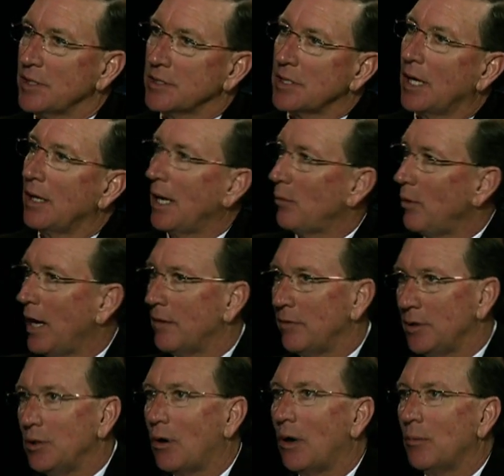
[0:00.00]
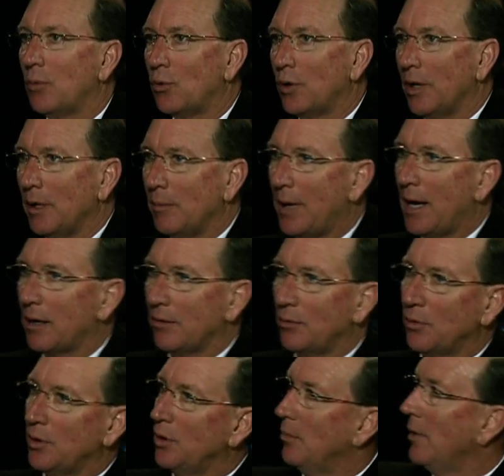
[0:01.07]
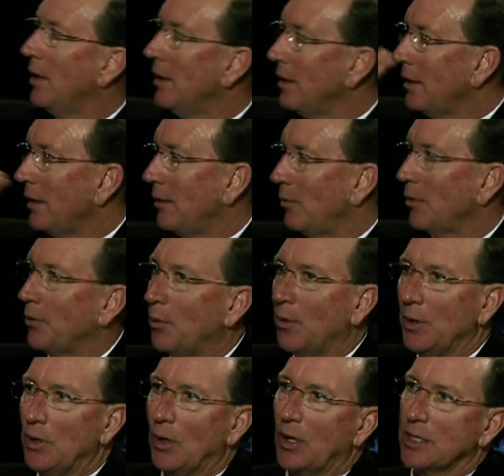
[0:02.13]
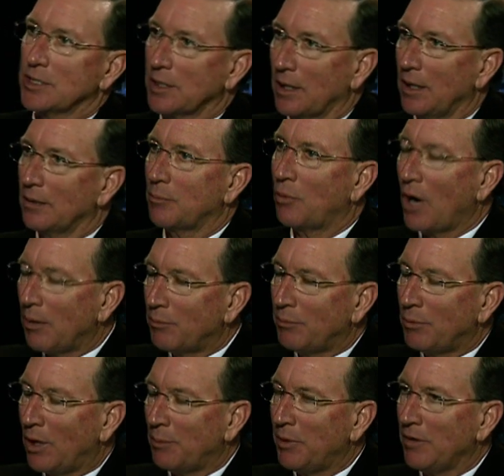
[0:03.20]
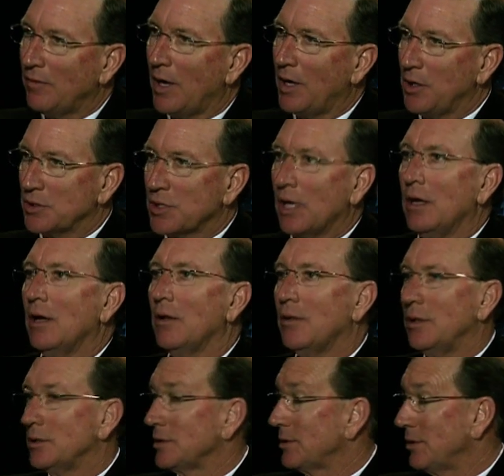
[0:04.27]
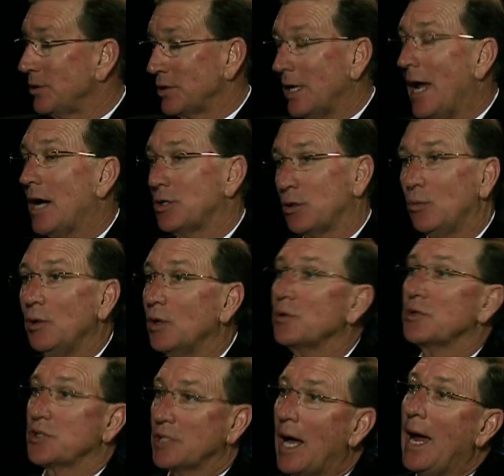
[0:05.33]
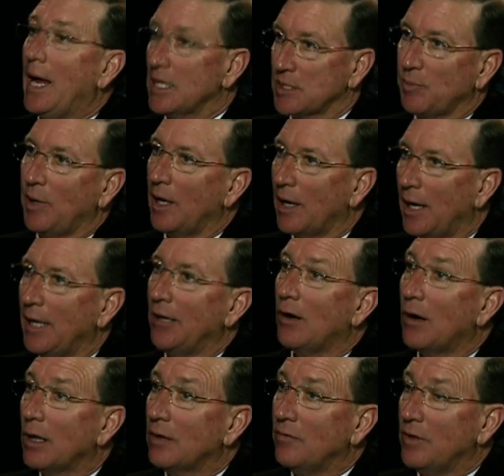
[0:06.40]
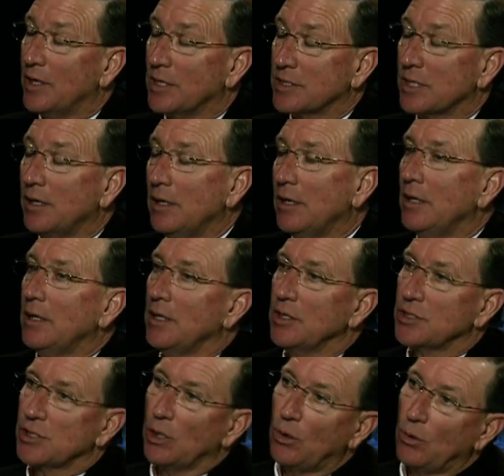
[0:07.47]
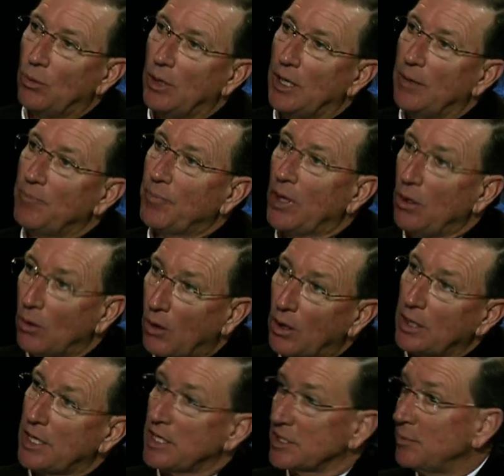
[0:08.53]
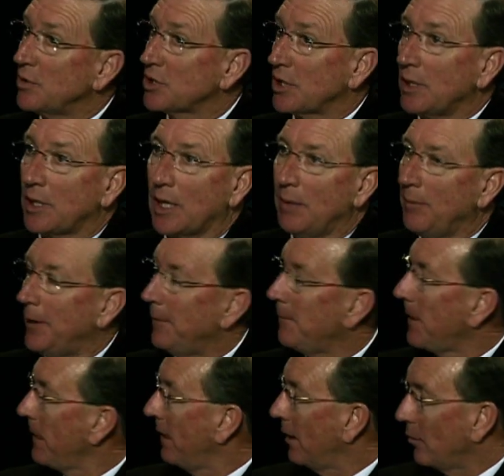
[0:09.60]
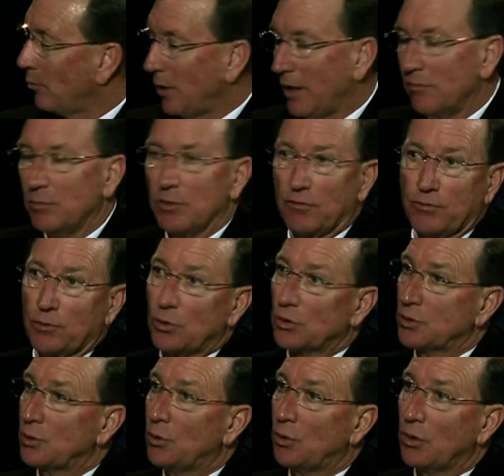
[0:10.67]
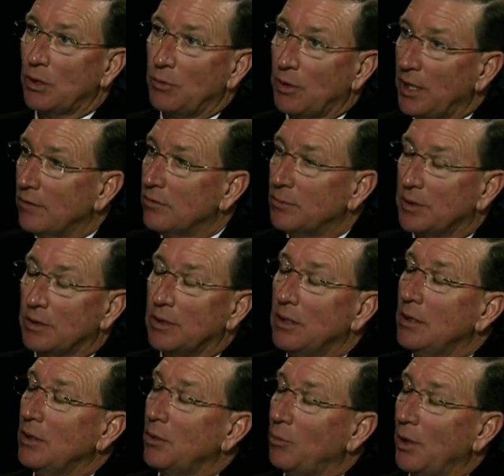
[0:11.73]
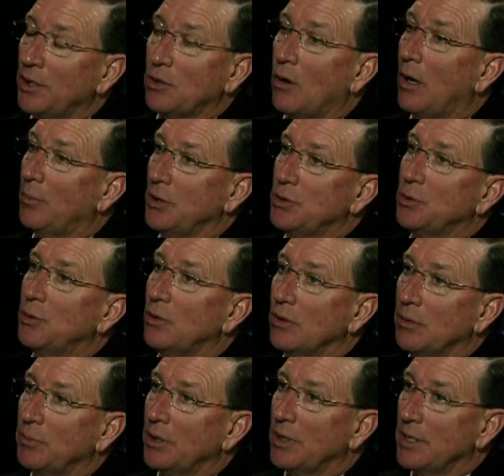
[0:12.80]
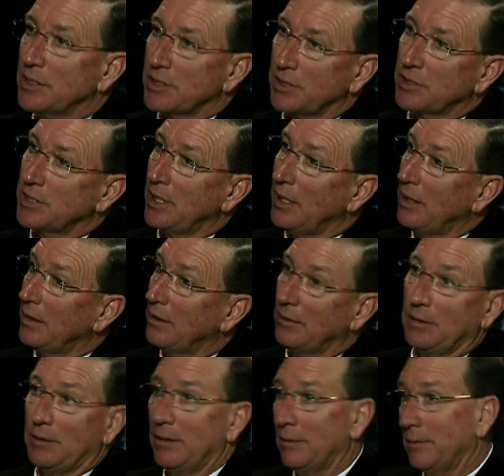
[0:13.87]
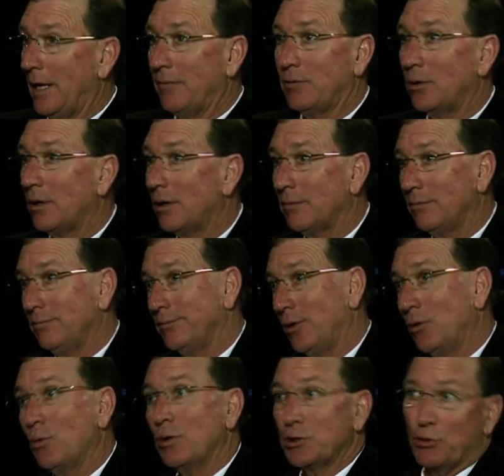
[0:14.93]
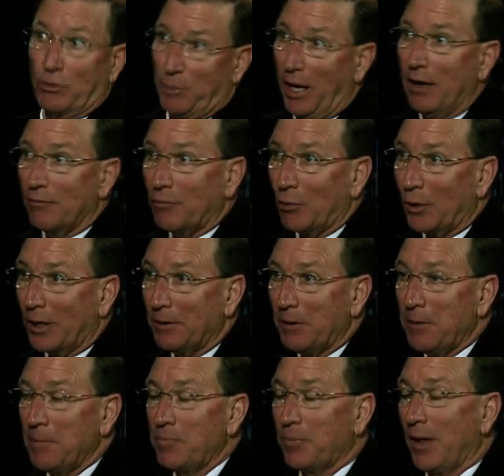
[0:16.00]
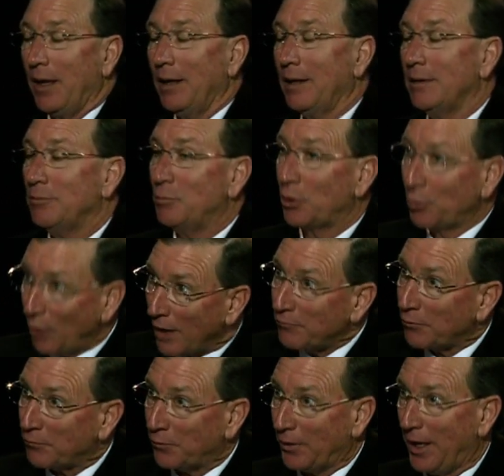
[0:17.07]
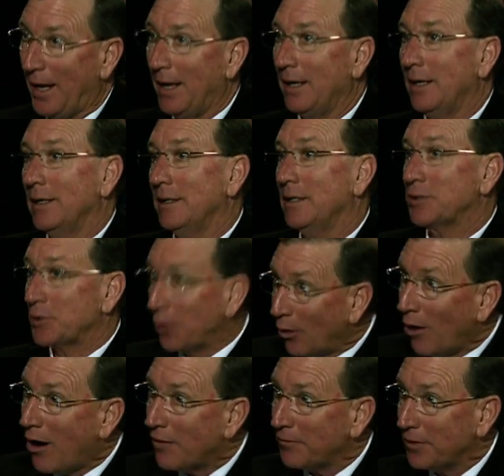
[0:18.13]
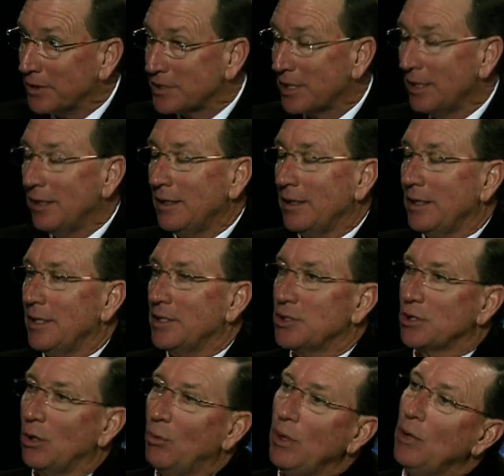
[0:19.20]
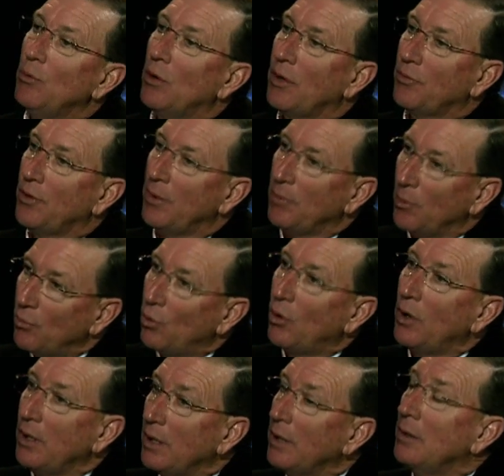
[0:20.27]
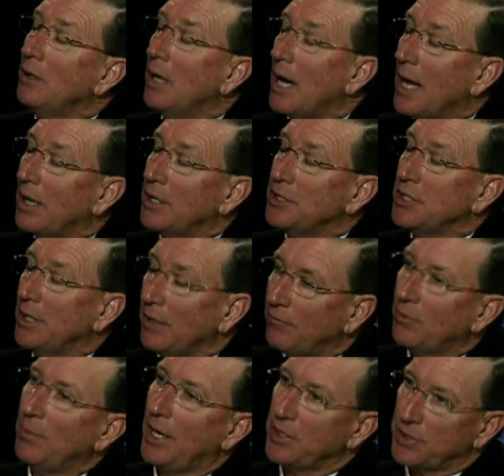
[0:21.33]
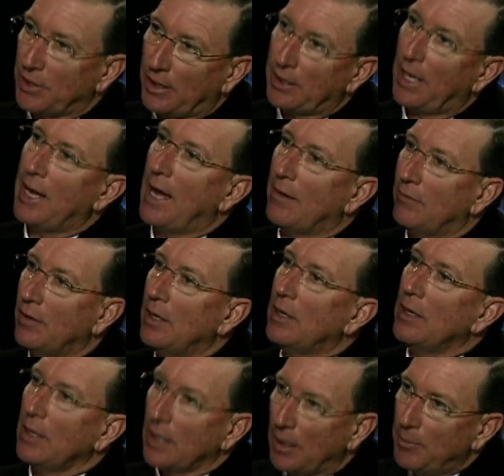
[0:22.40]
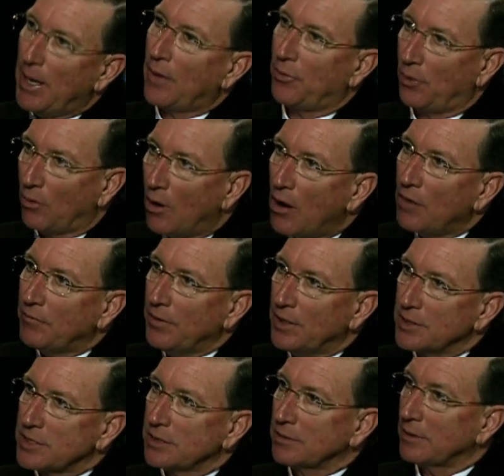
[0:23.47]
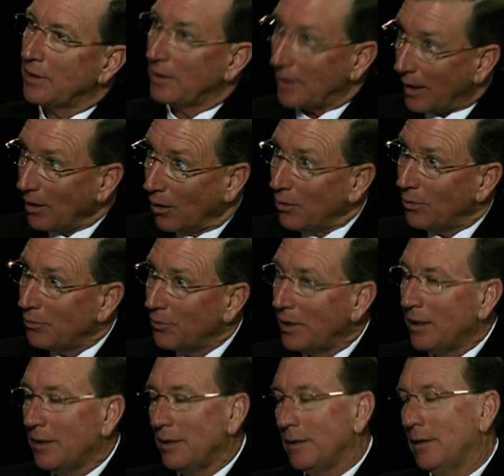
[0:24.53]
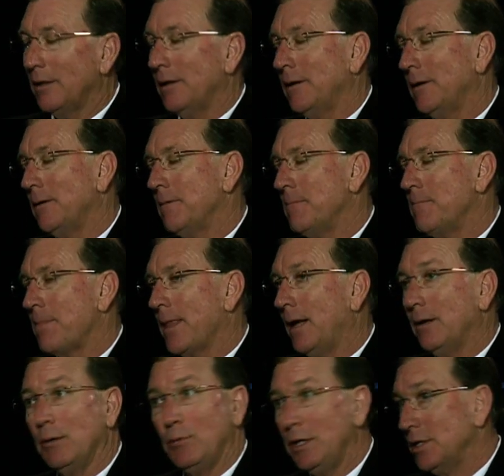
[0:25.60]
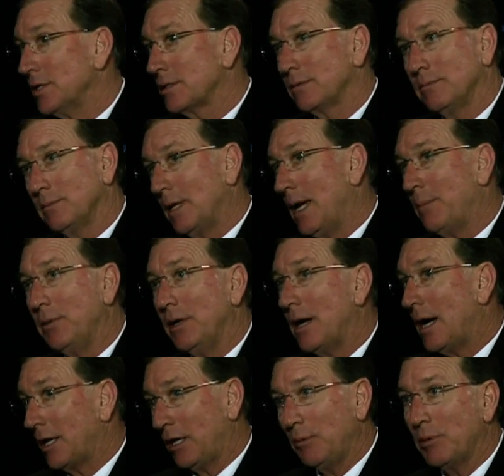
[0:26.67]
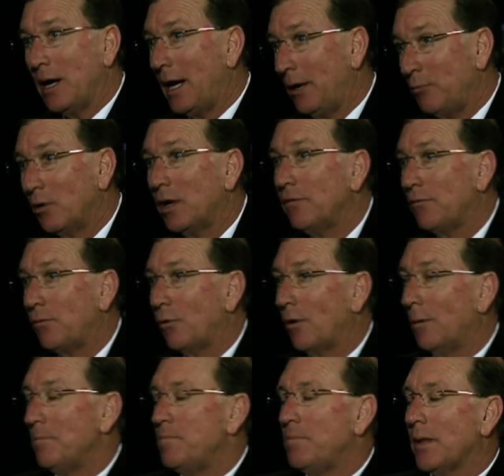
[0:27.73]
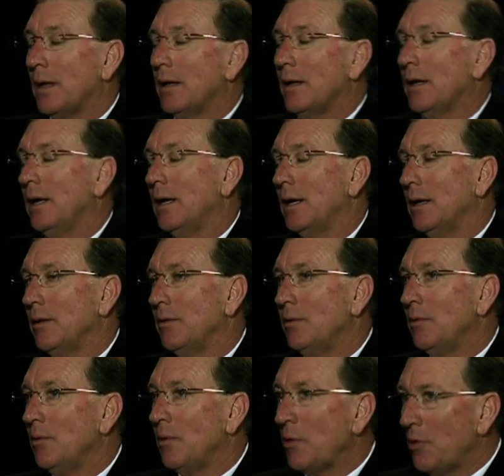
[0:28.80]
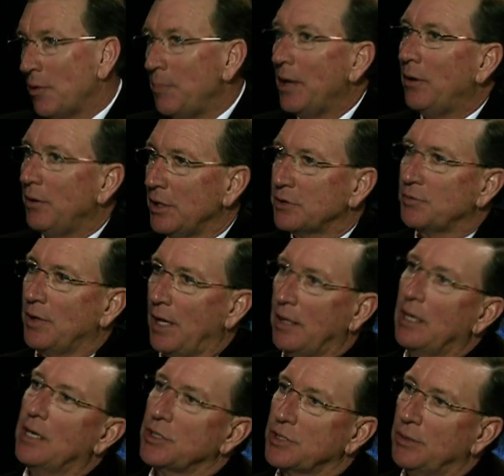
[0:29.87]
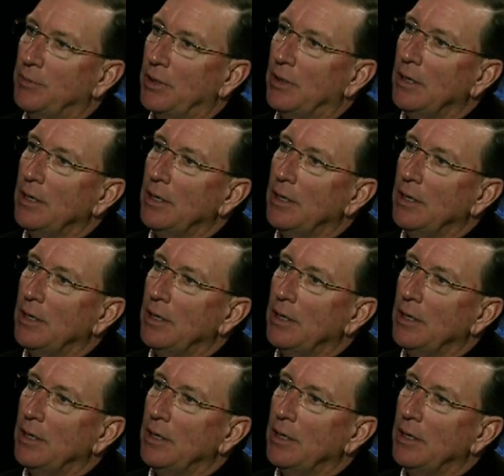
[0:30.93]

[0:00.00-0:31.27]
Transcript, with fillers: It's not like we have a dartboard in the back of the room and we're throwing darts to get prop property values. There's, there's an actual real science behind all of this. And so, um, you know, our customers can come in, we give them a full tour, we give them a red carpet tour of the place to see, you know, after all, they're the ones who are paying for it. And we're grateful for that, and it's their office. And so we want them, the more knowledge and information that they have about their office that they own, um, and we just happen to occupy and run for them, uh, the better it is for that customer.